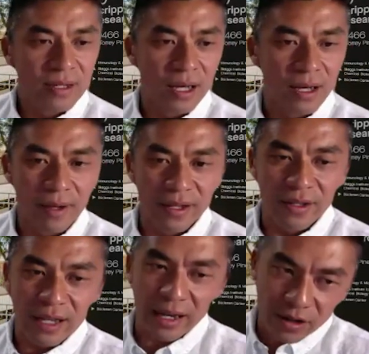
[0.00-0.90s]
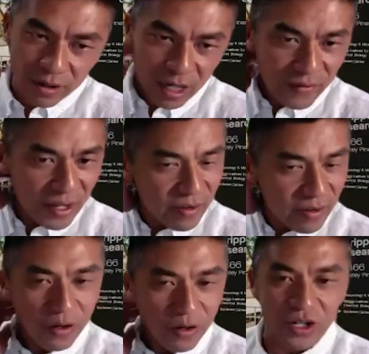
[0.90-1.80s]
um, and that new innovative
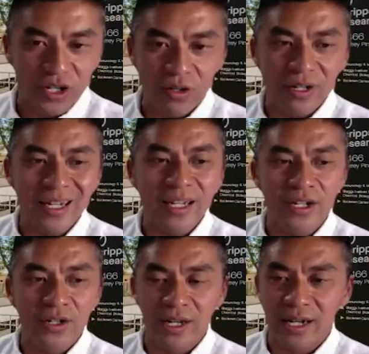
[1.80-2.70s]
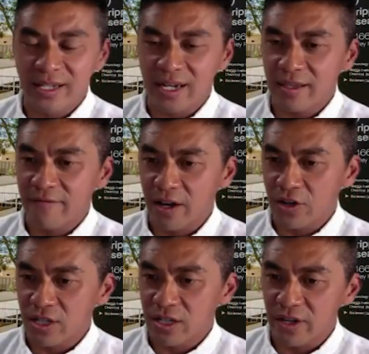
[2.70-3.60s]
approaches are still needed to dissect the
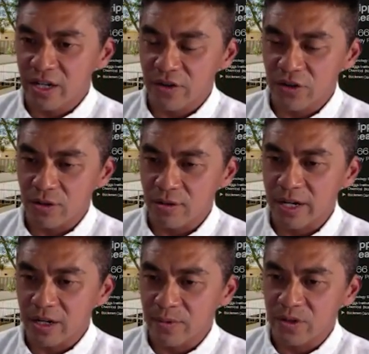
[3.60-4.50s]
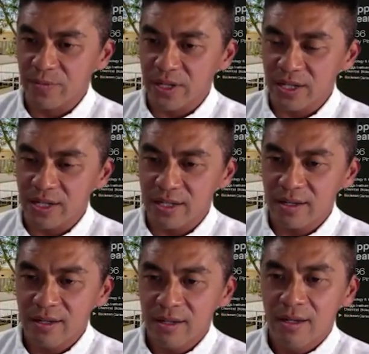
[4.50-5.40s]
functions of individual microbial species.
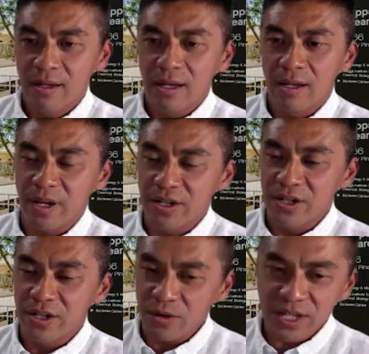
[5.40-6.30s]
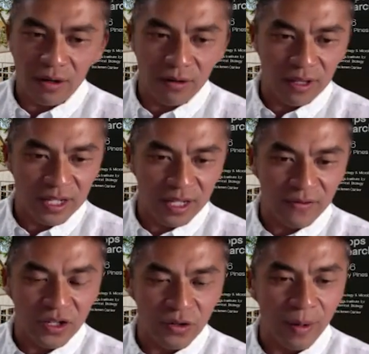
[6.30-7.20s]
In, in doing so, this
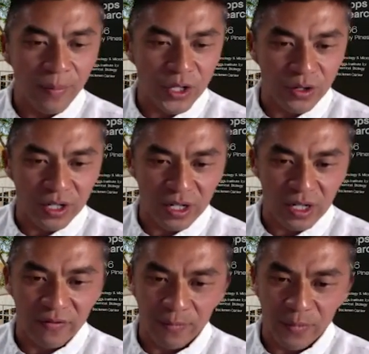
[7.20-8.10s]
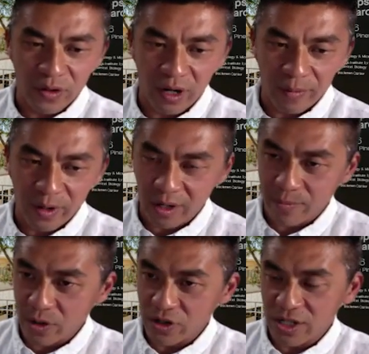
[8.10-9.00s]
gives us new opportunities to develop new therapeutic
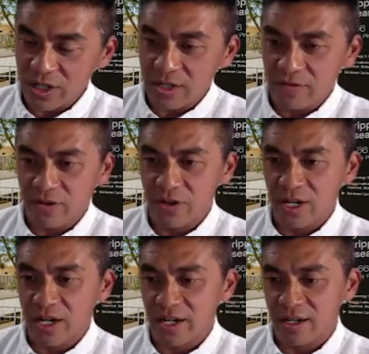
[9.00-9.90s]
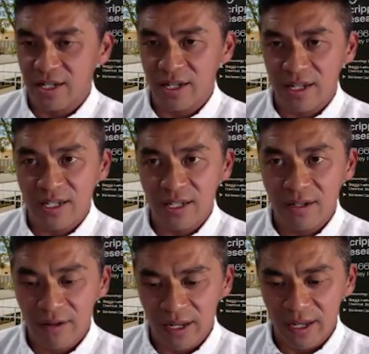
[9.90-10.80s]
approaches and for new diagnostics.
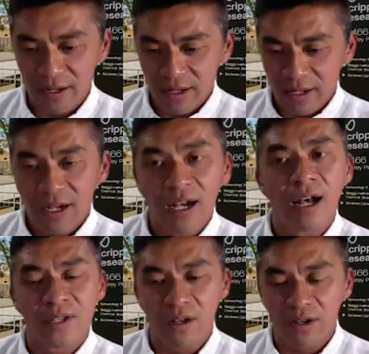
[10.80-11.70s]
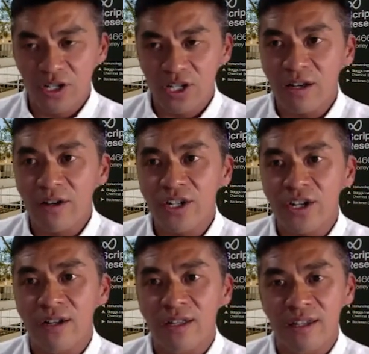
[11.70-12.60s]
Um, so I'll just close
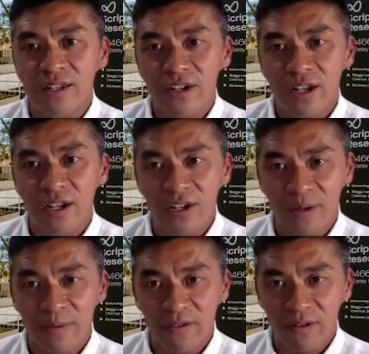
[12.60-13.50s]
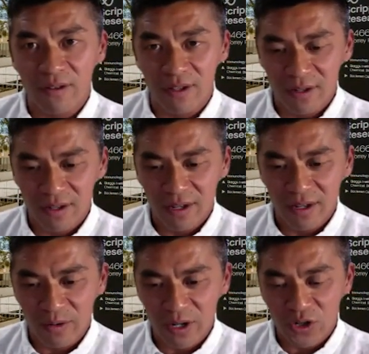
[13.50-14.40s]
here and let uh, Jamie field any
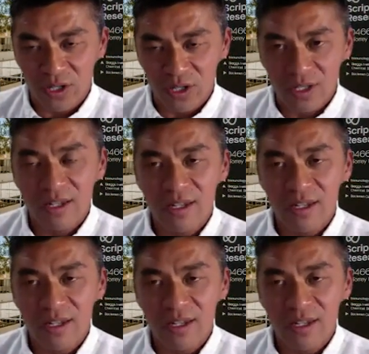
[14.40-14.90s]
questions.